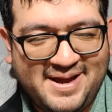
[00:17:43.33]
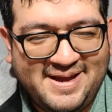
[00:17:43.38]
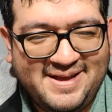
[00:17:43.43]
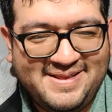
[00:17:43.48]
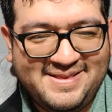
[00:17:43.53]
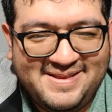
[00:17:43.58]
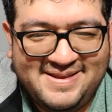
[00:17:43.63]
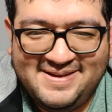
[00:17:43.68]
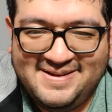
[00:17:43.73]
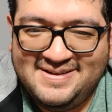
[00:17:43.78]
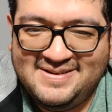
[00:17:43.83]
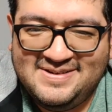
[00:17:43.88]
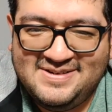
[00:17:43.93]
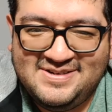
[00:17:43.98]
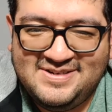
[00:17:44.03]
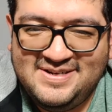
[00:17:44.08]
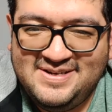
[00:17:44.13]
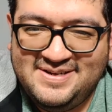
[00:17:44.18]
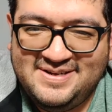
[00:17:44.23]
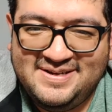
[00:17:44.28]
And then
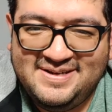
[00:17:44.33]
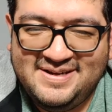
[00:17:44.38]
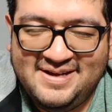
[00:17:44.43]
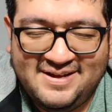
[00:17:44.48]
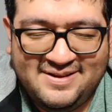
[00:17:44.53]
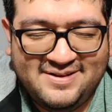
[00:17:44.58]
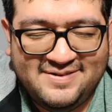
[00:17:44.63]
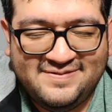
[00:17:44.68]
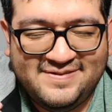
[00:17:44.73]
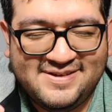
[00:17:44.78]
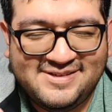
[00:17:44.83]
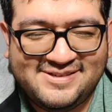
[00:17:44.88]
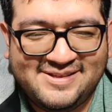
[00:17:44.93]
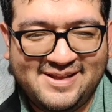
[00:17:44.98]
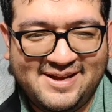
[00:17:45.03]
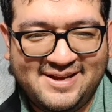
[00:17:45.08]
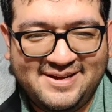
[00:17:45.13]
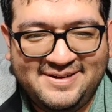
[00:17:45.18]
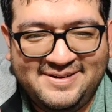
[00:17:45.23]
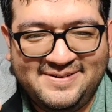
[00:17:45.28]
Shiki, I love this
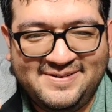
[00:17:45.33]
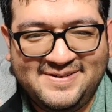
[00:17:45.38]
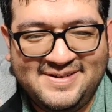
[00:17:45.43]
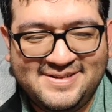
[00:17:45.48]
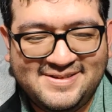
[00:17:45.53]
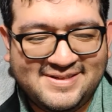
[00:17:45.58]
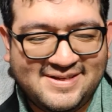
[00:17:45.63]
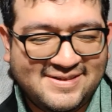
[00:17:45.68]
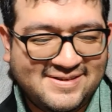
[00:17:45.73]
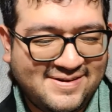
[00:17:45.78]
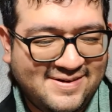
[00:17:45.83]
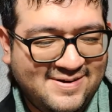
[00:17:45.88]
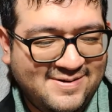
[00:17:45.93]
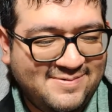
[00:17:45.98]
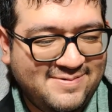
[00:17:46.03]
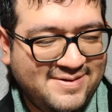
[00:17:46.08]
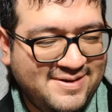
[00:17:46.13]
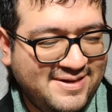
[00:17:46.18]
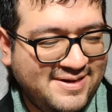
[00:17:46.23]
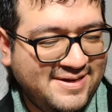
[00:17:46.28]
line. You know, he says, oh,
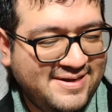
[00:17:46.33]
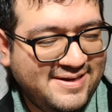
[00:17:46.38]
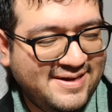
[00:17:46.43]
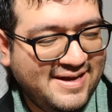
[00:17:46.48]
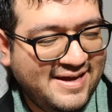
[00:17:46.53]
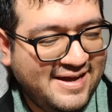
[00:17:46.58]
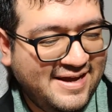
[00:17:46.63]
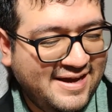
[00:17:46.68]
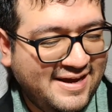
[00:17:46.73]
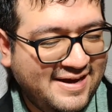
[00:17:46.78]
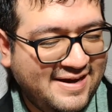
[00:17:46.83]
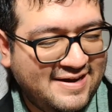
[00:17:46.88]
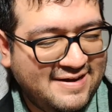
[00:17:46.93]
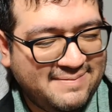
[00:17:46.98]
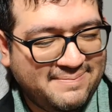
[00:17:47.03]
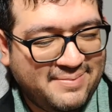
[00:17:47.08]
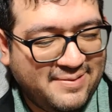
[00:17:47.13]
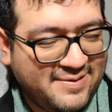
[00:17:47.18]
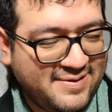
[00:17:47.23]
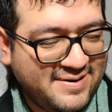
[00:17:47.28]
we need
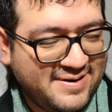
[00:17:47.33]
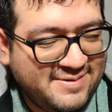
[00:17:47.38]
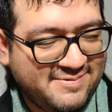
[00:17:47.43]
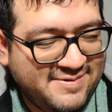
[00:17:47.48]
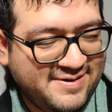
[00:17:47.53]
a party.